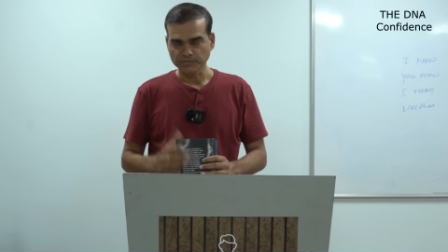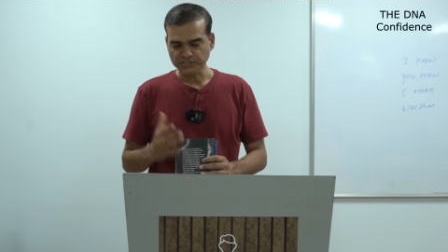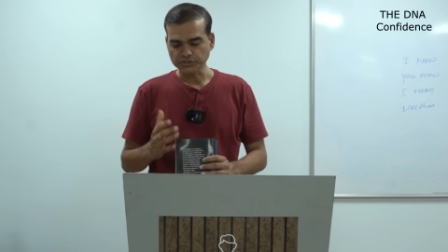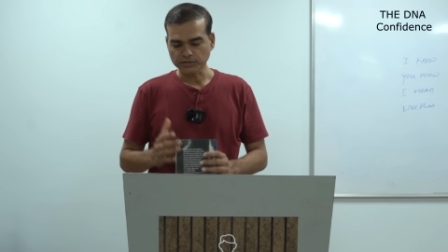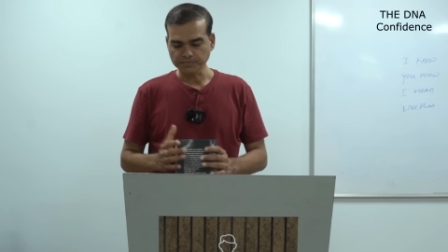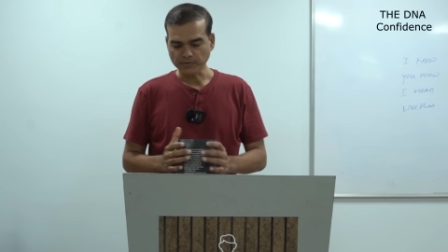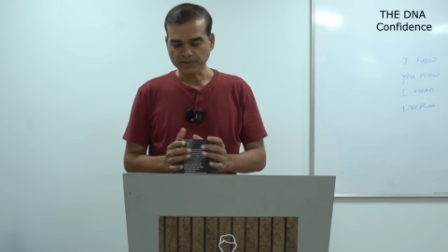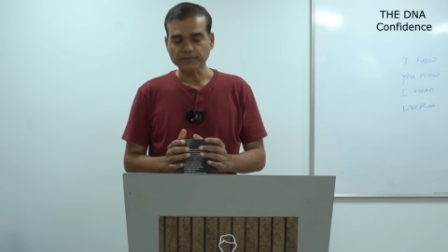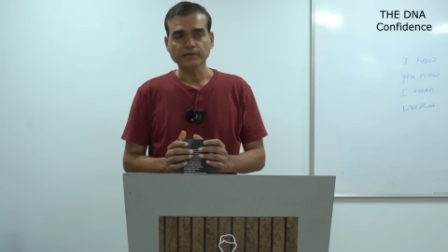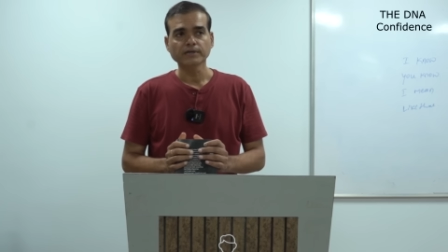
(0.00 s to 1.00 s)
Mr. Sharad
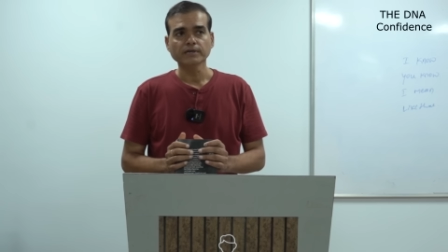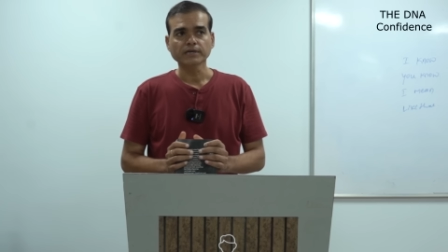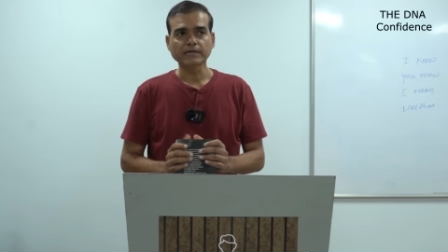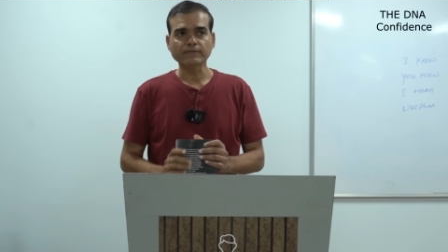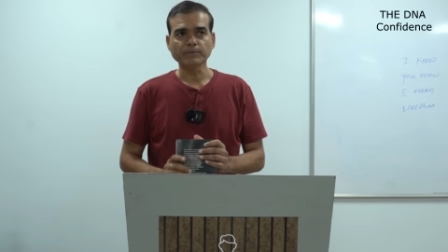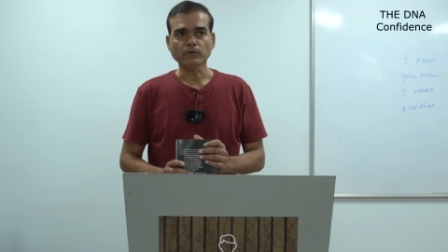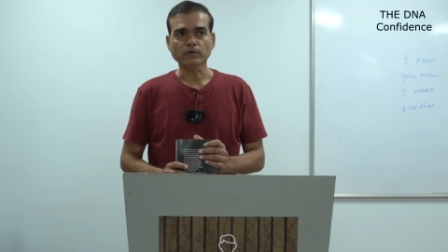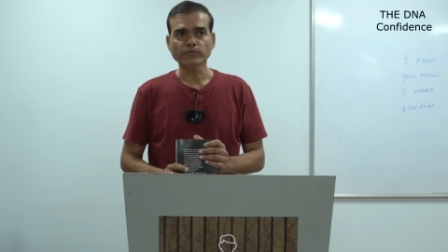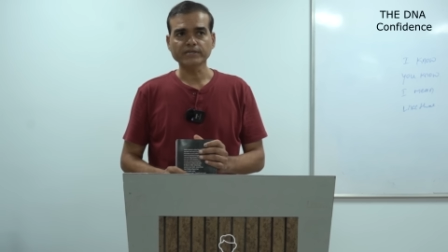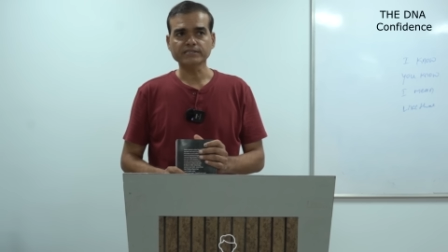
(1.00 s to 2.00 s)
Pawar, he will be
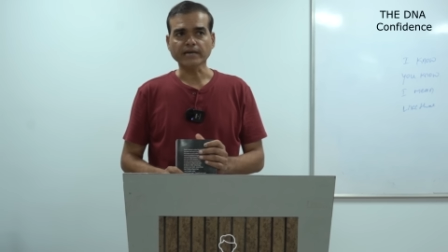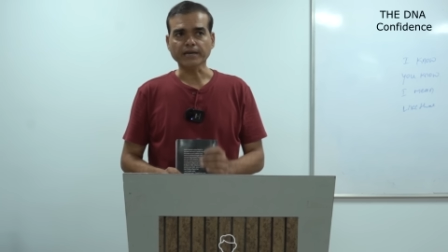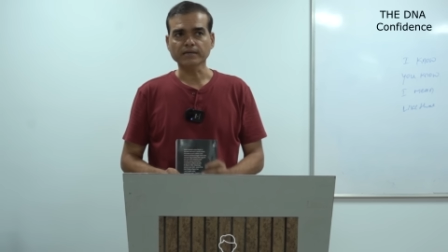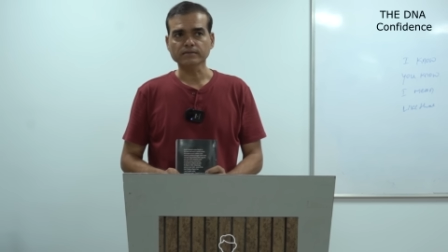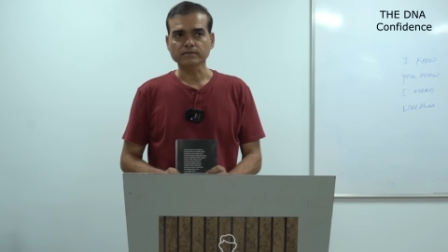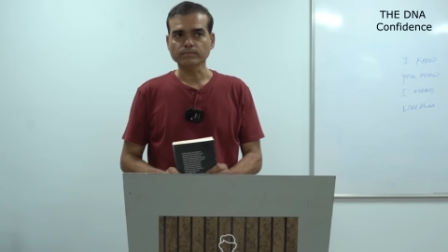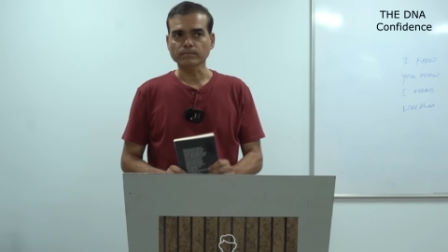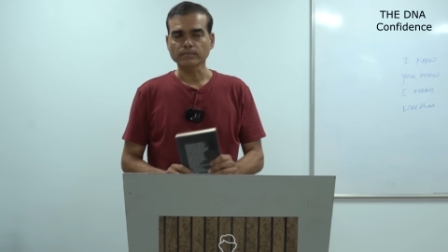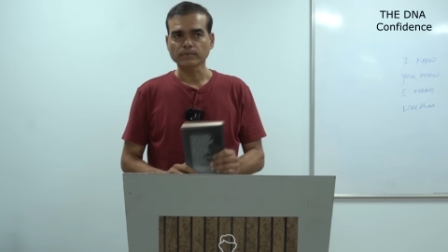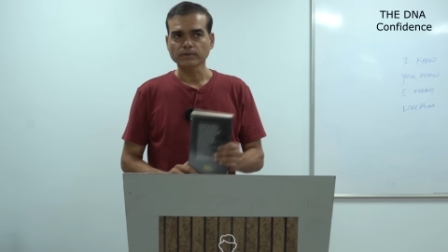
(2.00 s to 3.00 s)
always carrying
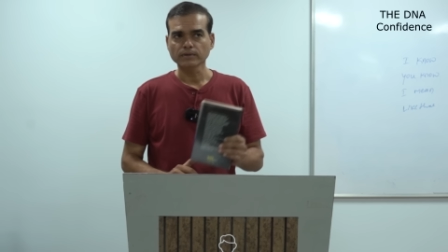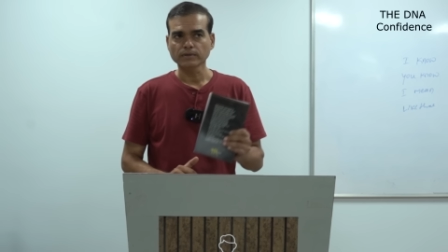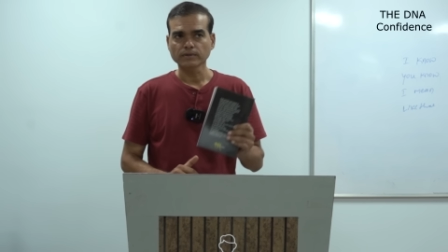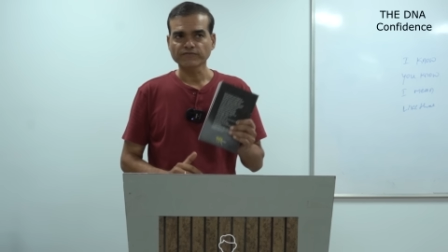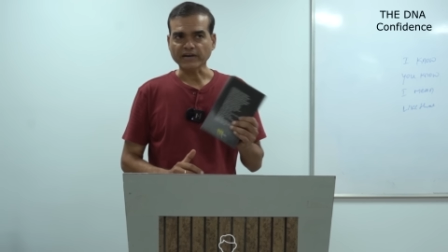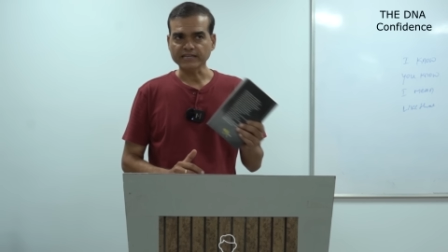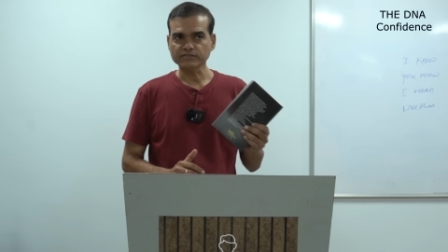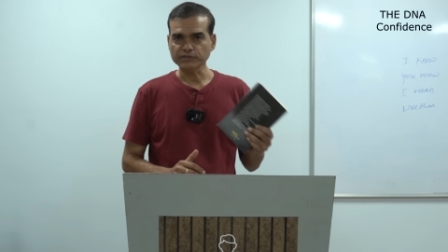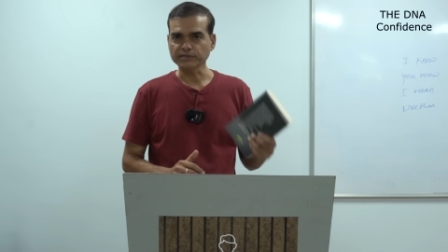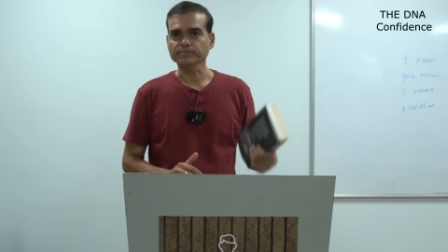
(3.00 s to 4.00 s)
some
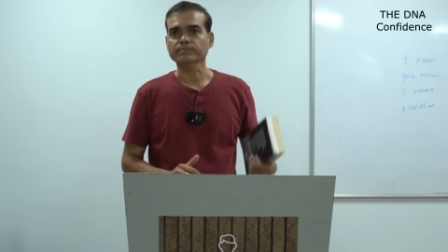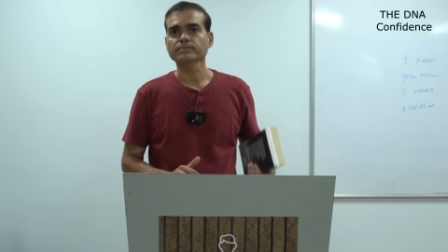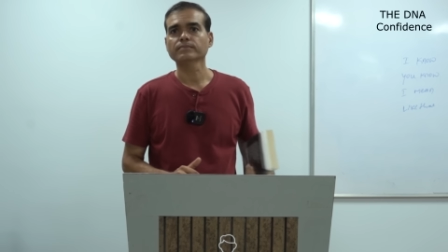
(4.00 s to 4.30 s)
files with him.